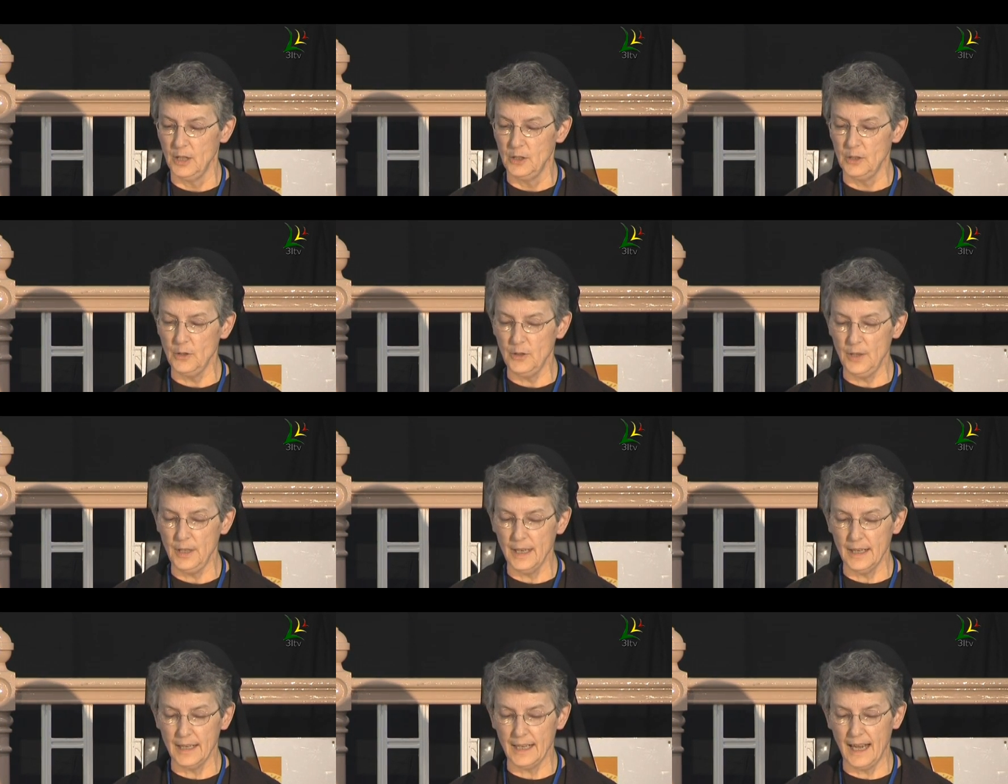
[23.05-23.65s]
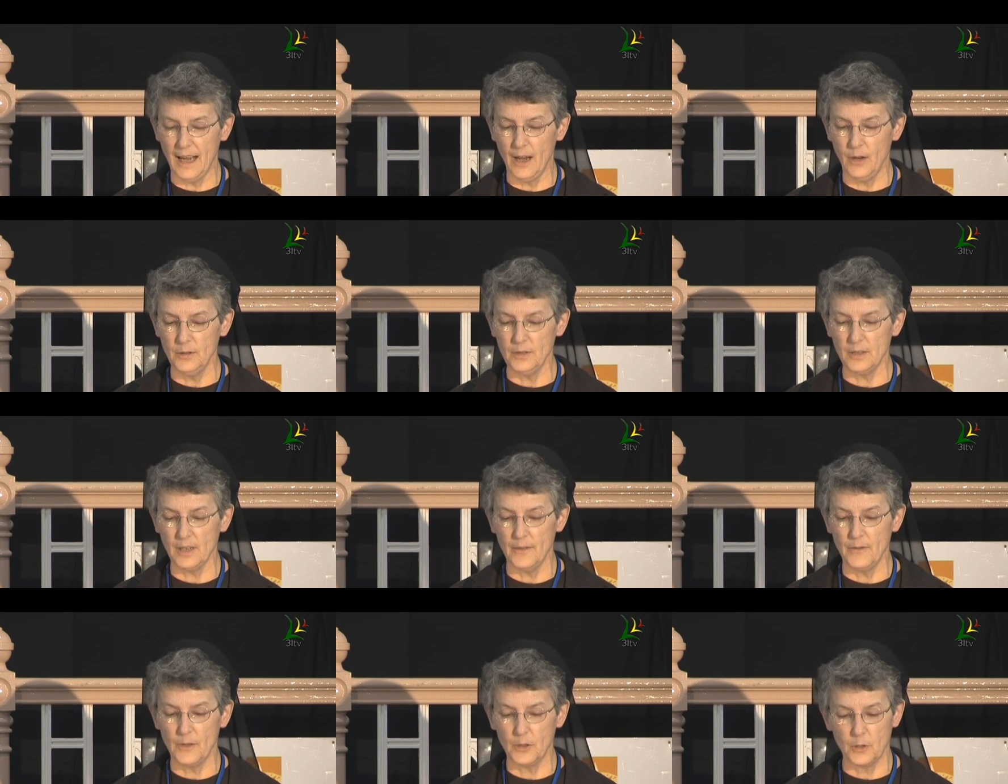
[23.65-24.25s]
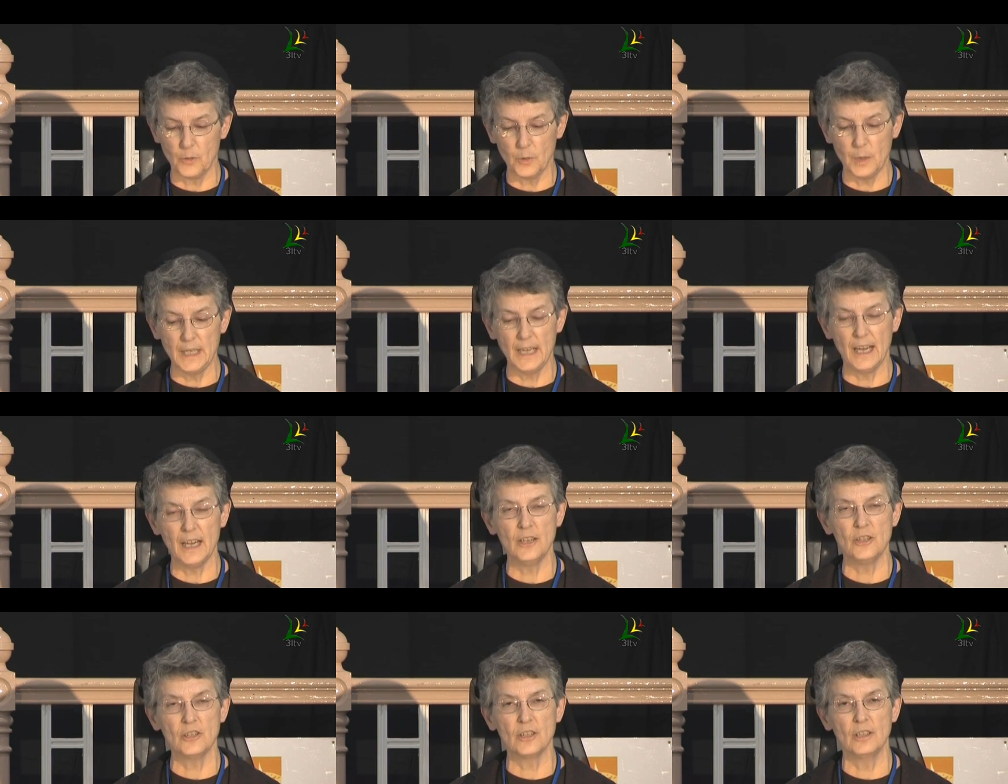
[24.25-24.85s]
to the account of the
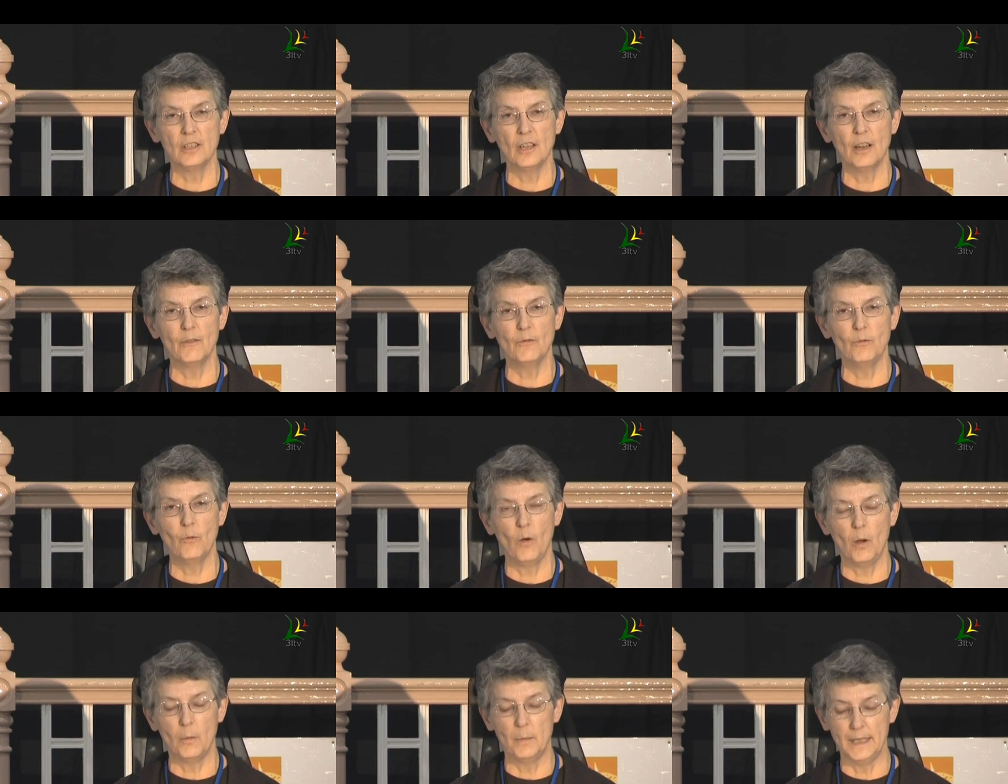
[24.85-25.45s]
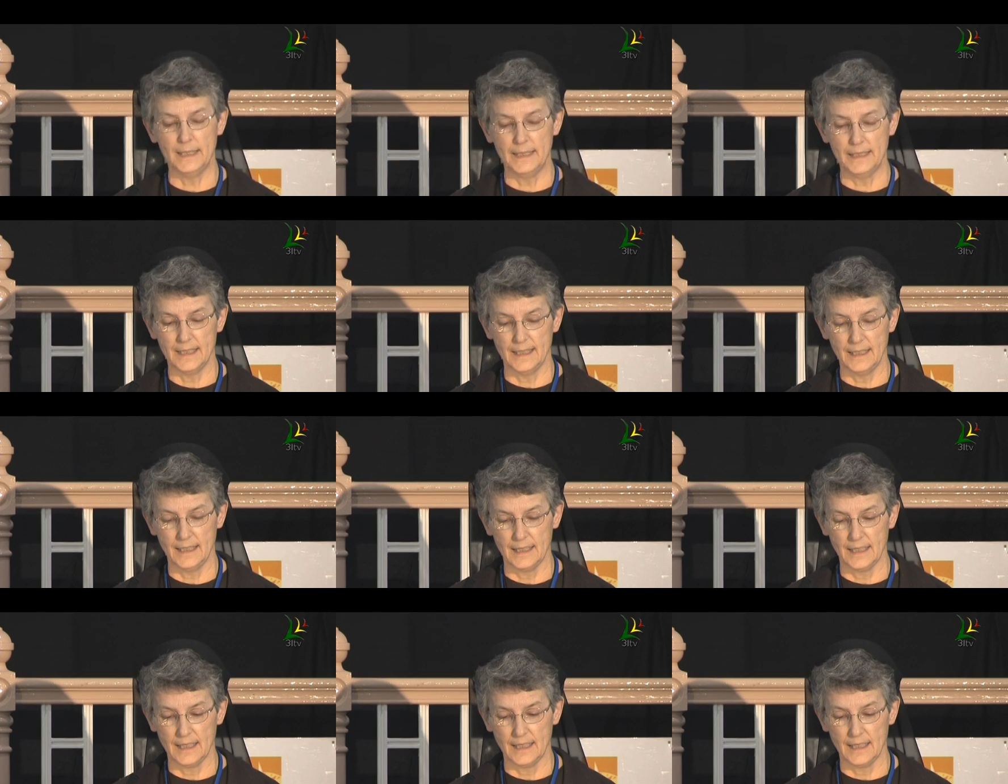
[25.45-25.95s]
creation of woman.